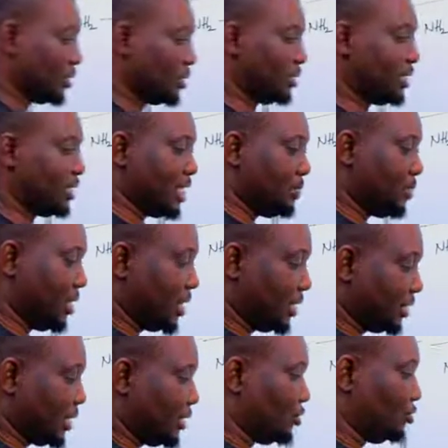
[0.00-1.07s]

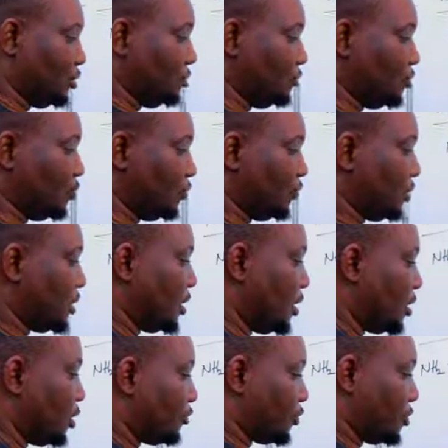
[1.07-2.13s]
deaminated or removed
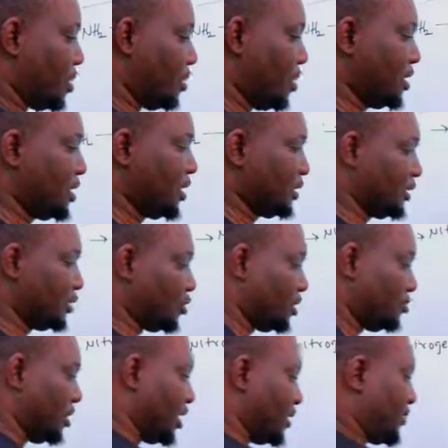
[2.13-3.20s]
from amino acid, so the
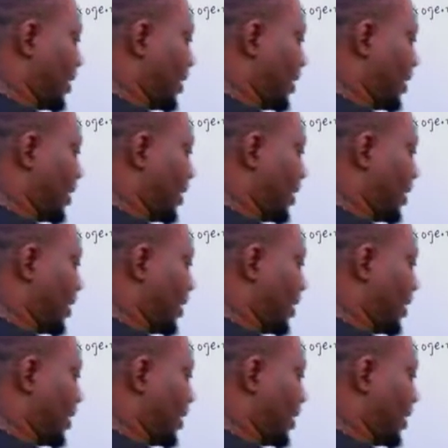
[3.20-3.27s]
remaining